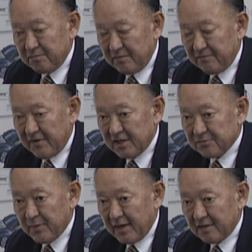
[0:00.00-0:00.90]

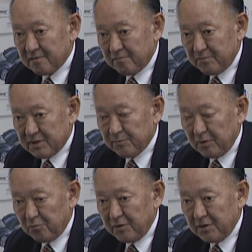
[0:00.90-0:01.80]
fastback, split
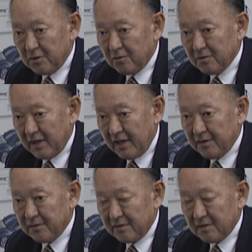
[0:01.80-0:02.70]
window,
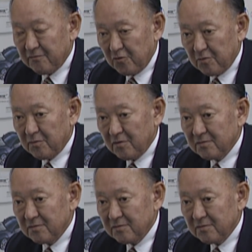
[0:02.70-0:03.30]
and the convertible.